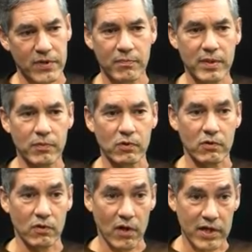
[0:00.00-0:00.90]
people who
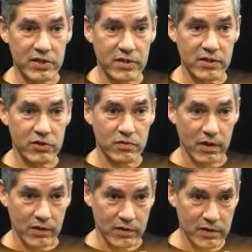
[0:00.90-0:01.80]
lost the
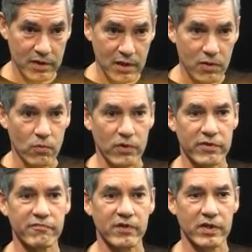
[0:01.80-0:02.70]
struggle were
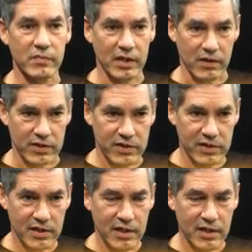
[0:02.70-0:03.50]
the fundamentalists.